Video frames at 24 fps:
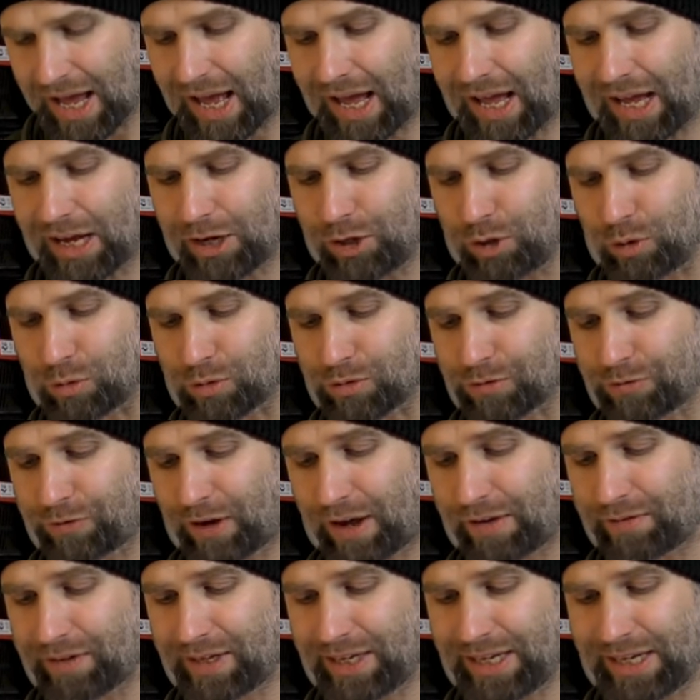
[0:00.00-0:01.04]
I used
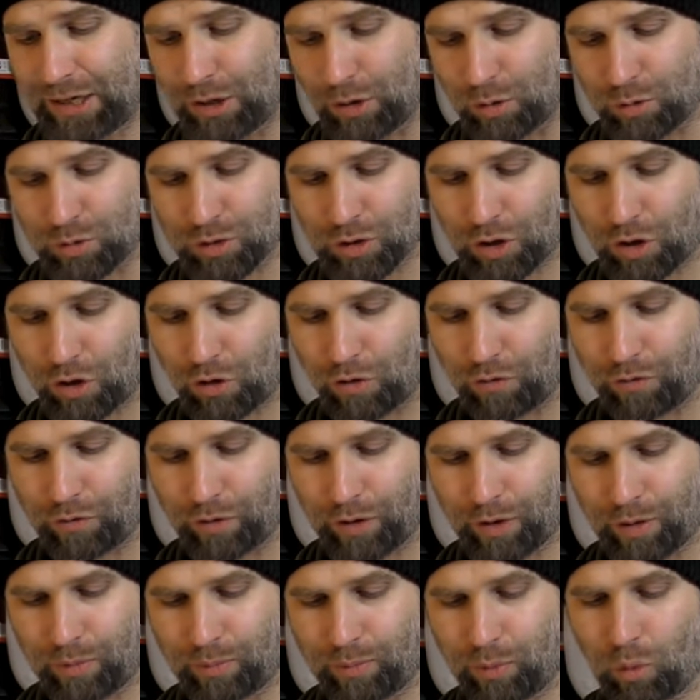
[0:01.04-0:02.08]
5 kilos of
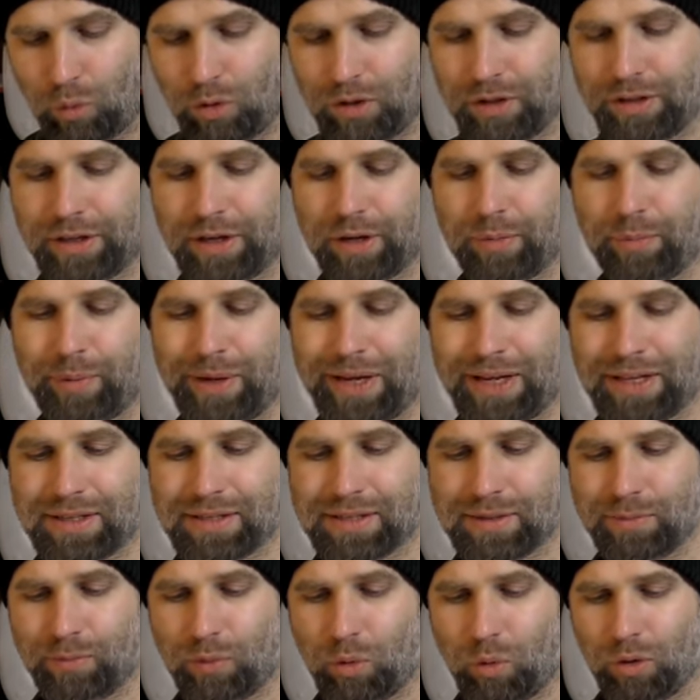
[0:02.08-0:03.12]
Balder
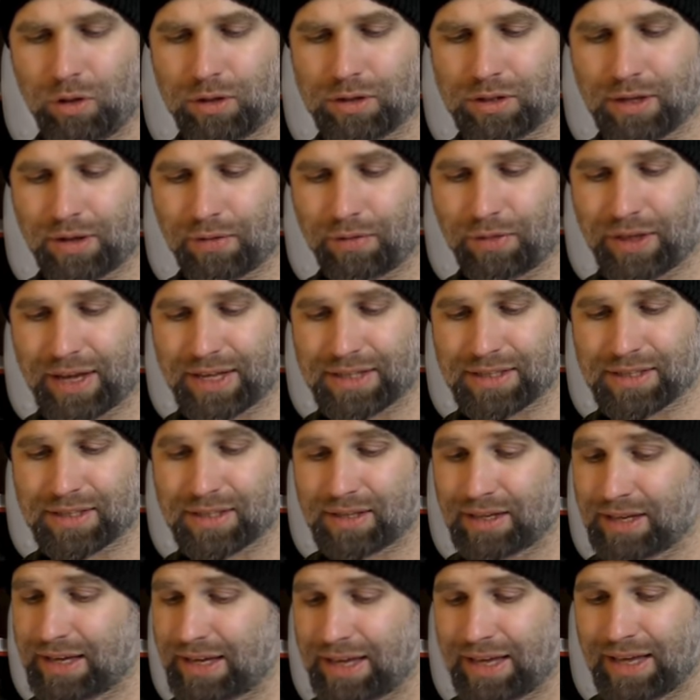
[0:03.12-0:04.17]
Pilsner malt, and
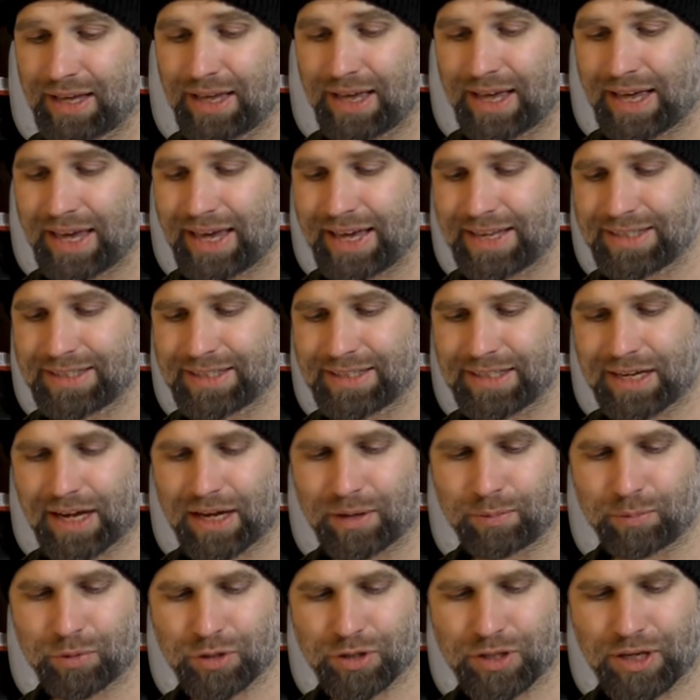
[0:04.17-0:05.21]
that's
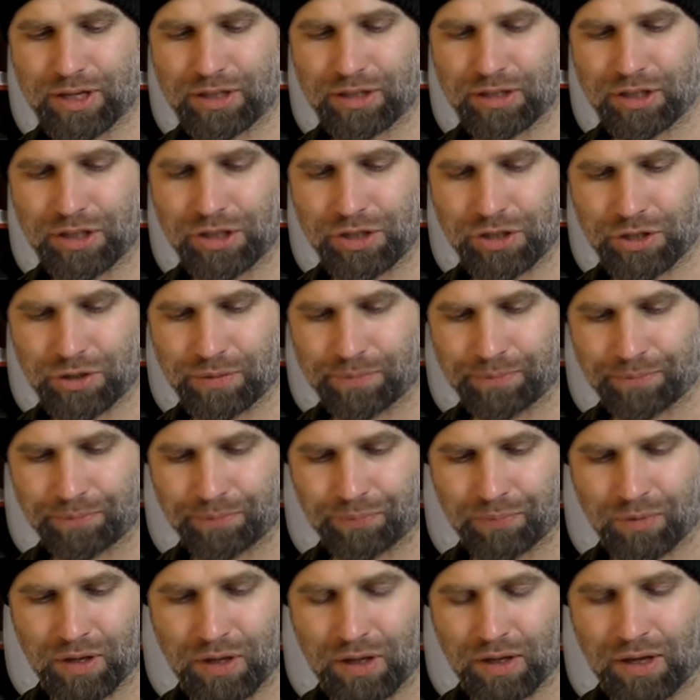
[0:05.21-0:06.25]
89%.
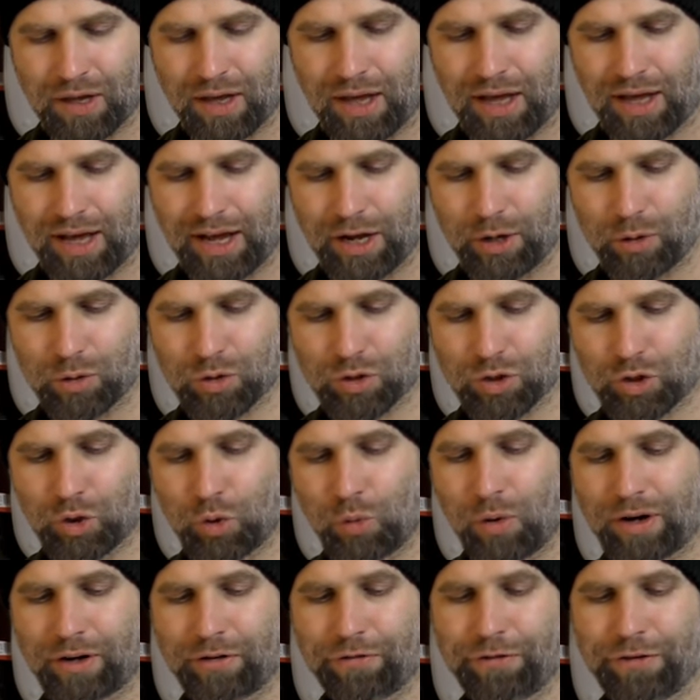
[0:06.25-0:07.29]
I used
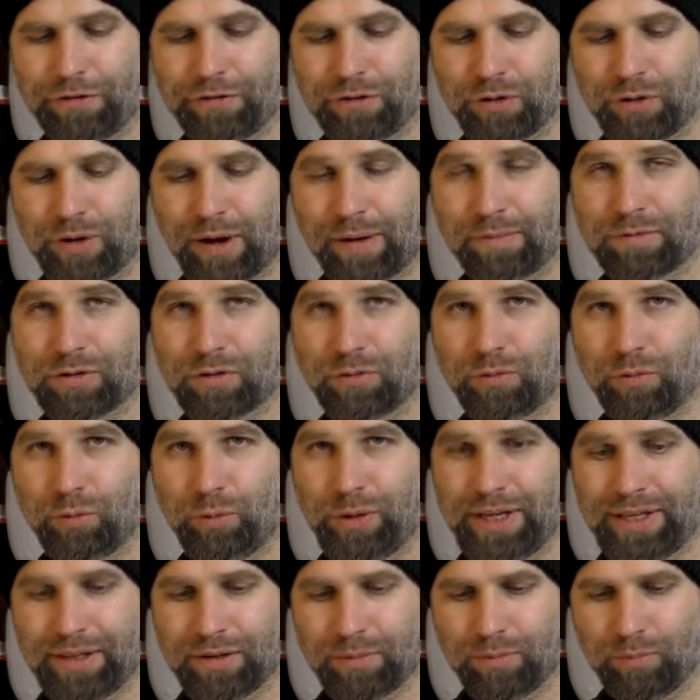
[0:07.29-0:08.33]
250 grams of
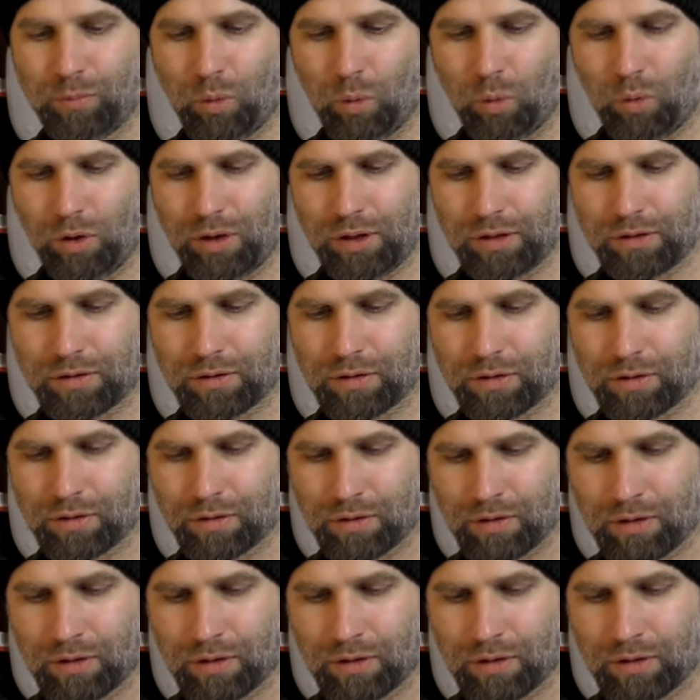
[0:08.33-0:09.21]
wheat malt,